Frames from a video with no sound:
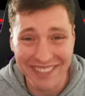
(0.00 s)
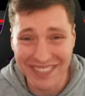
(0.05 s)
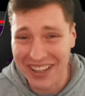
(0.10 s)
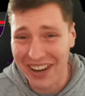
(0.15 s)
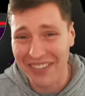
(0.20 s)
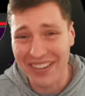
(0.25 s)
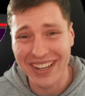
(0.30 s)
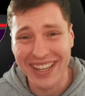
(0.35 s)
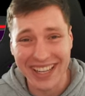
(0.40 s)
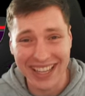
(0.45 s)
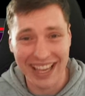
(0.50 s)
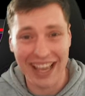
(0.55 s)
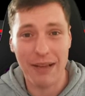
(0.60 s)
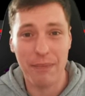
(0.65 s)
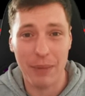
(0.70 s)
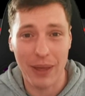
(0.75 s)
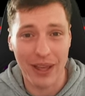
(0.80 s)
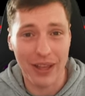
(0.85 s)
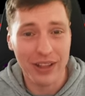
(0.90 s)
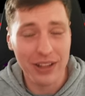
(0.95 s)
We don't need a
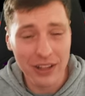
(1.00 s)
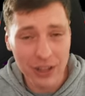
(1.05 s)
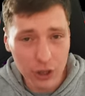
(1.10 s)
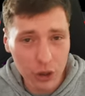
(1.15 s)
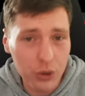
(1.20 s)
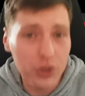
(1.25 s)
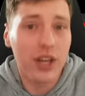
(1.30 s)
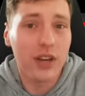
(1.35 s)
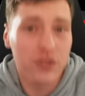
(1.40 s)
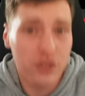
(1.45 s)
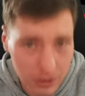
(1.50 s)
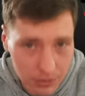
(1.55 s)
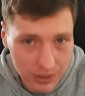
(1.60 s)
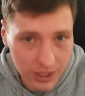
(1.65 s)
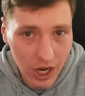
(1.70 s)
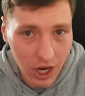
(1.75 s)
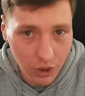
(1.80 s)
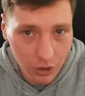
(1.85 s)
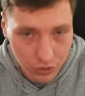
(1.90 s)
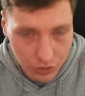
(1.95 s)
keeper who gives them
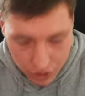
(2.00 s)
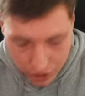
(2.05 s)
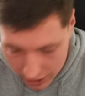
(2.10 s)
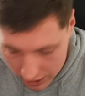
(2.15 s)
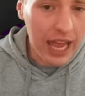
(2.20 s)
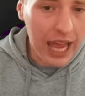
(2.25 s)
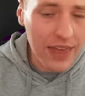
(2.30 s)
goals.